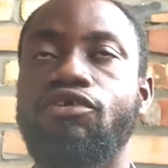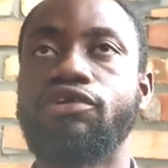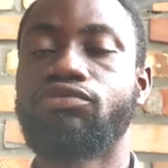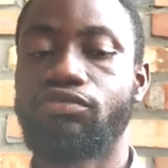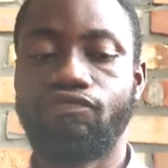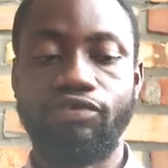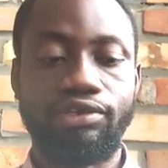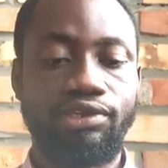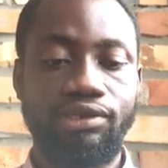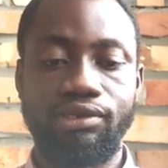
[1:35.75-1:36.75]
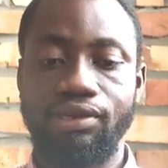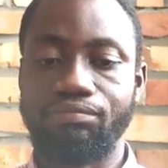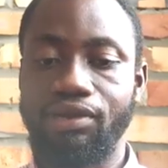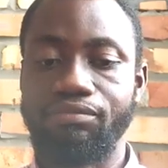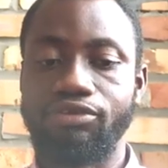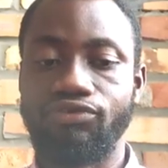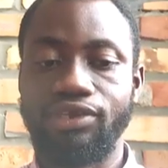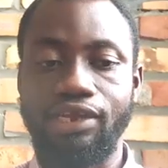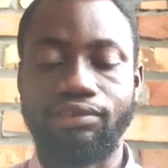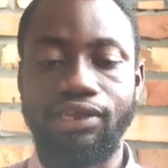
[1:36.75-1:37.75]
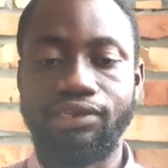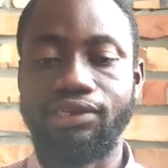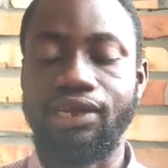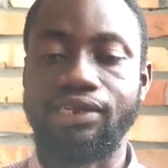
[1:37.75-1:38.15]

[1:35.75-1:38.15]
which was fought between Asante